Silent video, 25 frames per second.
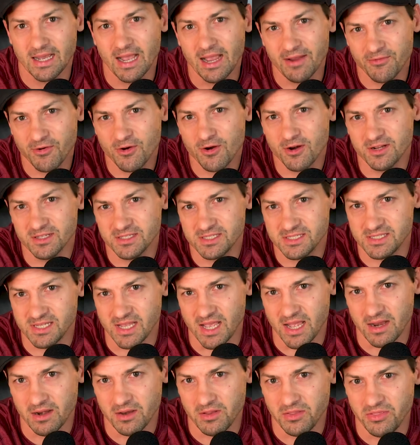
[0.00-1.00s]
I've heard it
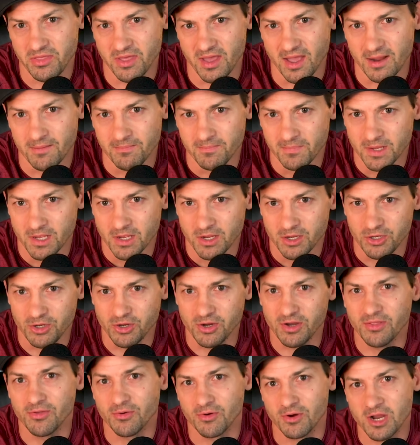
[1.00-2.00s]
said that
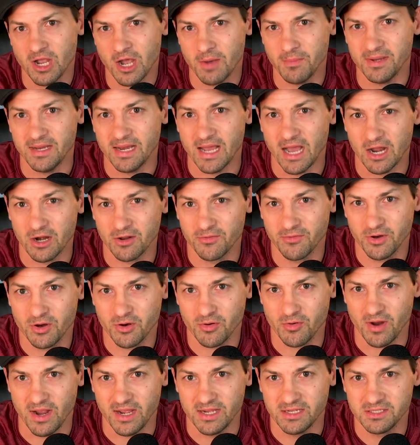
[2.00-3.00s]
you're either coming out of a
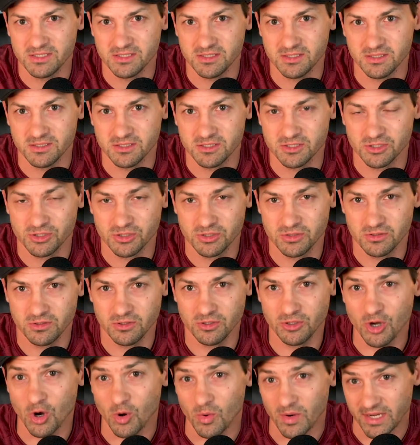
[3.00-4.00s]
crisis,
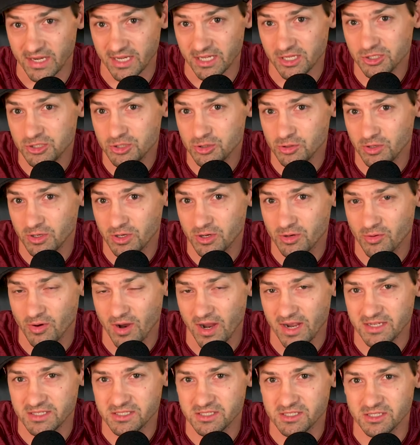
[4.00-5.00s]
going into a
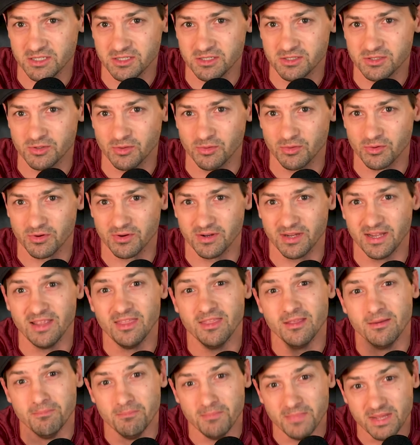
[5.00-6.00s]
crisis, or
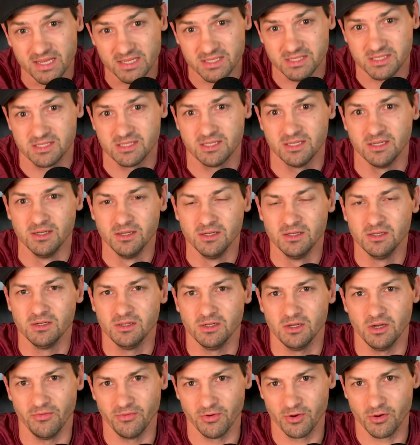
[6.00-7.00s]
in the midst
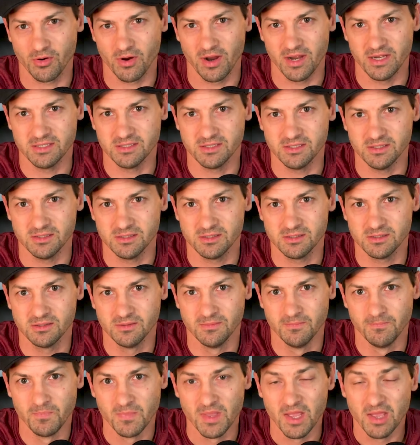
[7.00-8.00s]
of a crisis.
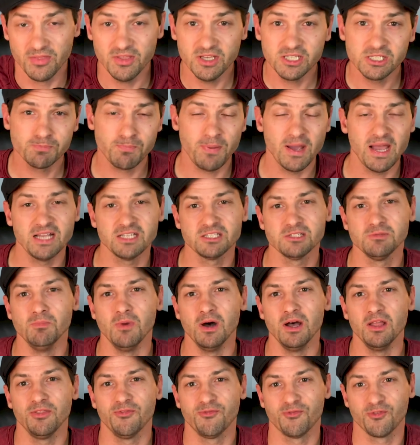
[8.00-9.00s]
This past
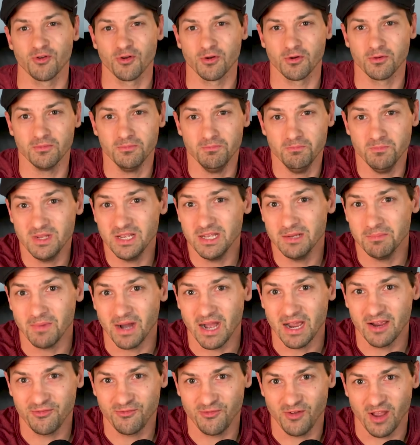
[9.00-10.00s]
month for me and
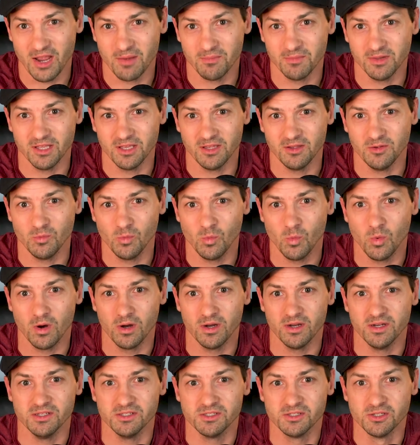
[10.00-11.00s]
my family
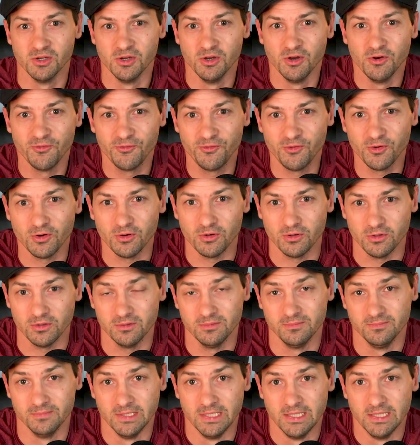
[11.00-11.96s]
was full.